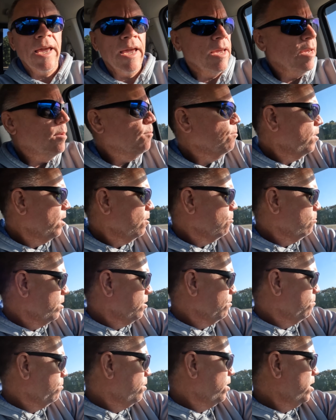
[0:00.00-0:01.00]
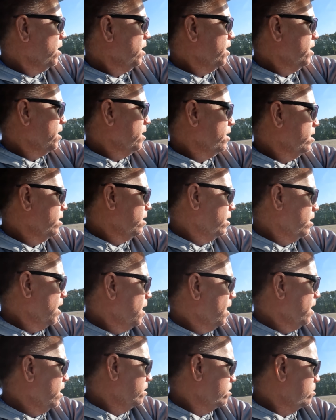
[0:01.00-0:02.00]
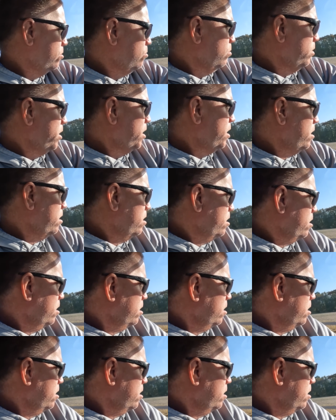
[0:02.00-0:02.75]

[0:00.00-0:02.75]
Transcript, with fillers: game that we played last week,